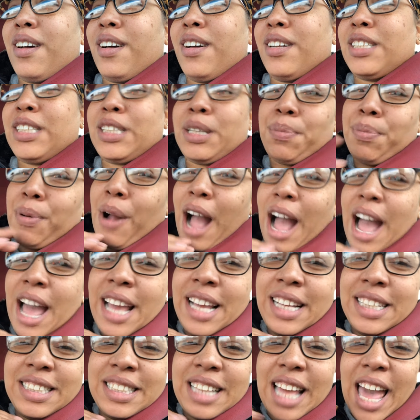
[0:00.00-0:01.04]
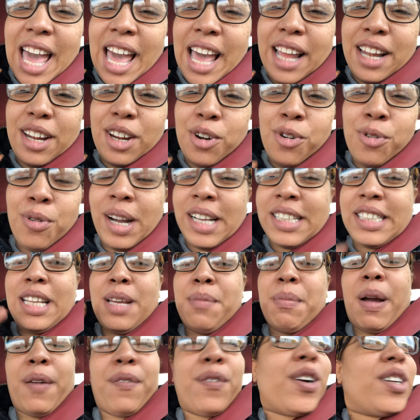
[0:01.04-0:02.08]
surprised at who I say
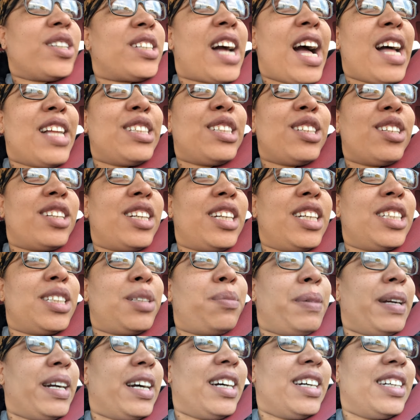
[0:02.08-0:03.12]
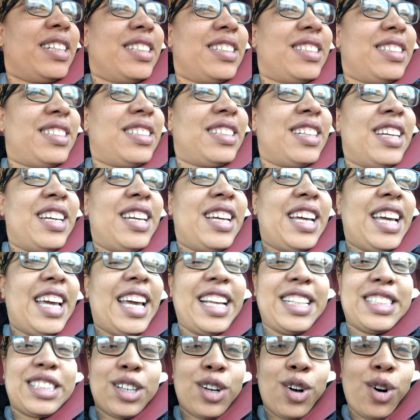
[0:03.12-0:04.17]
my first concert is because
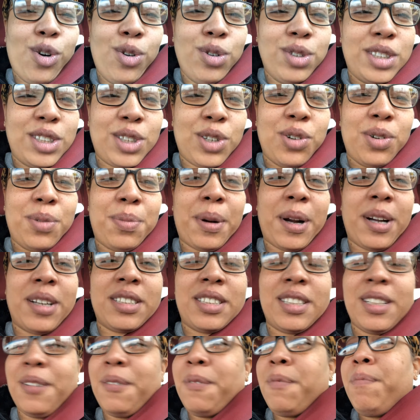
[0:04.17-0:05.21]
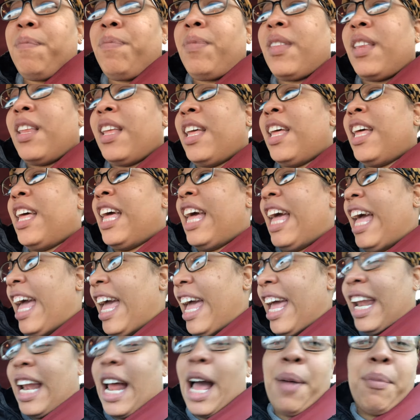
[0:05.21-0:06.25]
it's an old school person
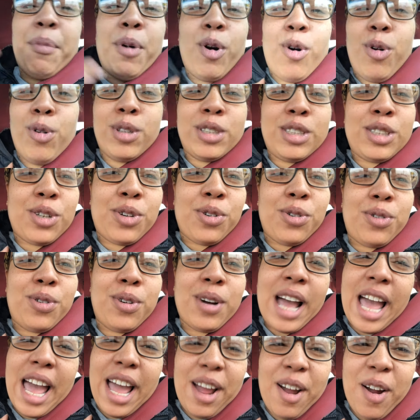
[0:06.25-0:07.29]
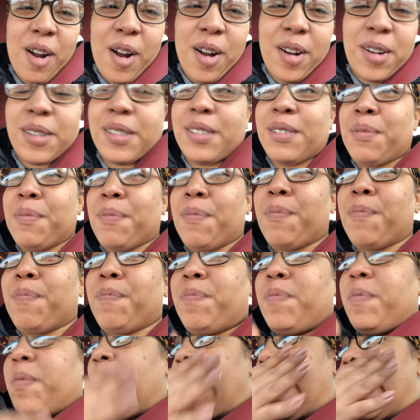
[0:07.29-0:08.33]
and I'm old school at heart
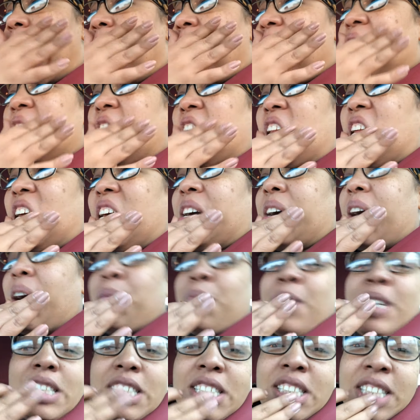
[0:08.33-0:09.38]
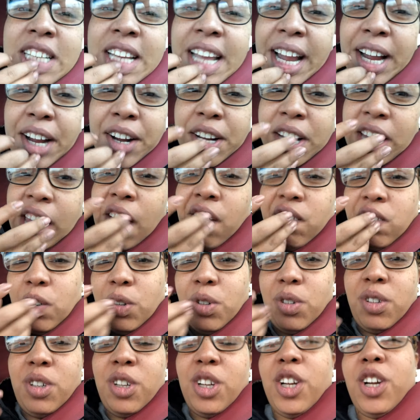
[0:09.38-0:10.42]
and I went to see Aaron
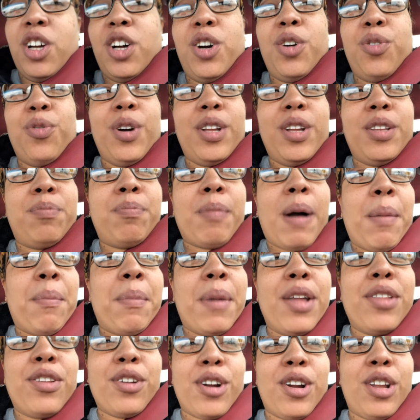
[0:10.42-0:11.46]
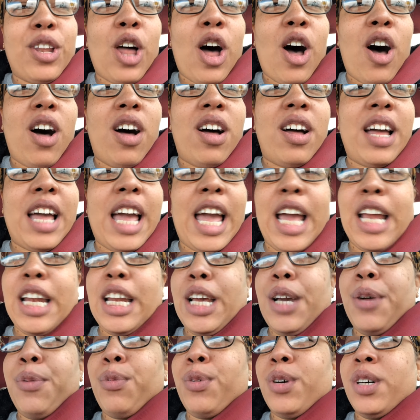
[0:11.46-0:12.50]
Neville with my mother-in-law and
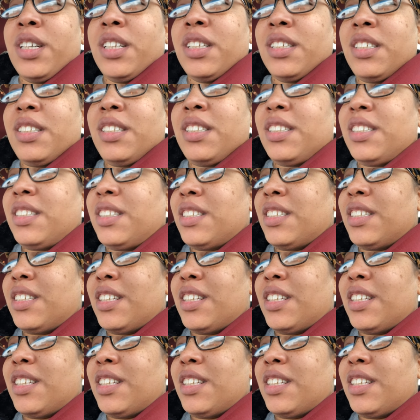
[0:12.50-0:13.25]
it was